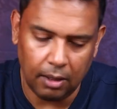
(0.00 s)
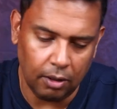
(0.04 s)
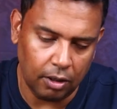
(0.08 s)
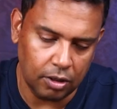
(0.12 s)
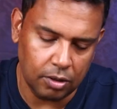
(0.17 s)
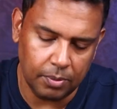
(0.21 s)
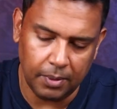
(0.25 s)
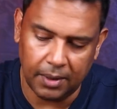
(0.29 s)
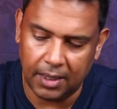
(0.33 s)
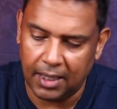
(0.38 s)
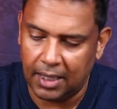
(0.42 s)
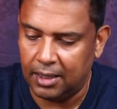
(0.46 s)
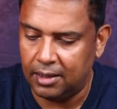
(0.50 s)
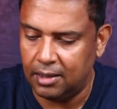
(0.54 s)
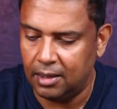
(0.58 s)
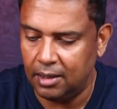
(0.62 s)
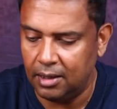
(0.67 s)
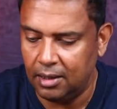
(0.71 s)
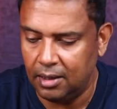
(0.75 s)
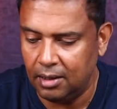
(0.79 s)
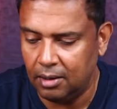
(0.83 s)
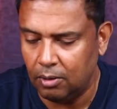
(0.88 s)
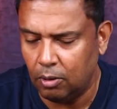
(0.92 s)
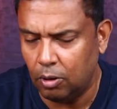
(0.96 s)

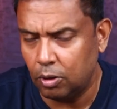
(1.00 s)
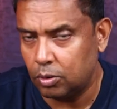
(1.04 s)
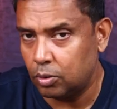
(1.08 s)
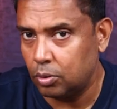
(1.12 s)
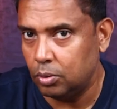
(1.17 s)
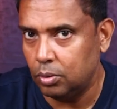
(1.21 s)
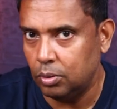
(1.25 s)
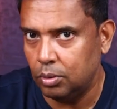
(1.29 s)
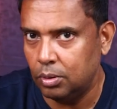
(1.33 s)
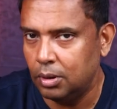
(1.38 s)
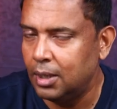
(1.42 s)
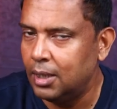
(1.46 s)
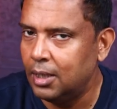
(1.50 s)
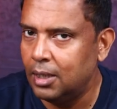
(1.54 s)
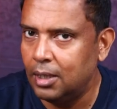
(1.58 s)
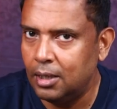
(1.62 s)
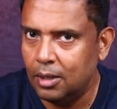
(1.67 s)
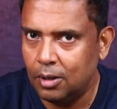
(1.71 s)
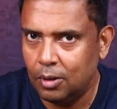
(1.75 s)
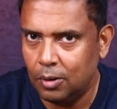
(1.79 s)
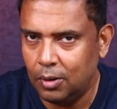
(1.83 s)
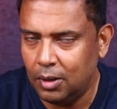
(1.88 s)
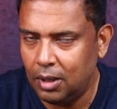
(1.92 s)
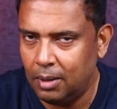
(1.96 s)
hospitality, auto,
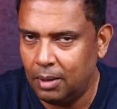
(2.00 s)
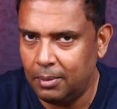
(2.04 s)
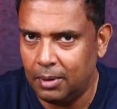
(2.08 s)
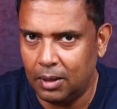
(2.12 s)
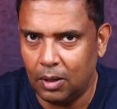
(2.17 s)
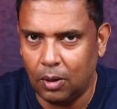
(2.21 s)
you name it.